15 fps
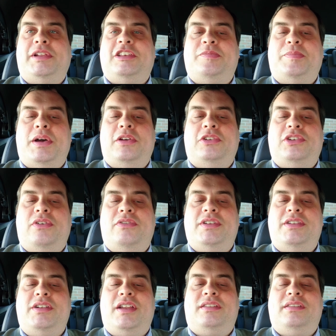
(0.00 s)
Exposure was a
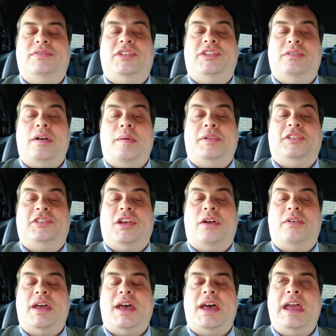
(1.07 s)
nineteen seventy-two Opel
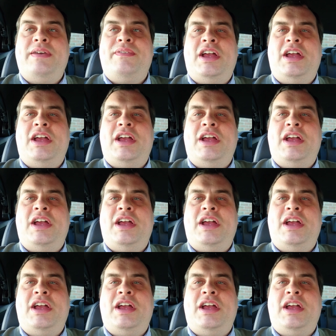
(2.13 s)
Ascona A.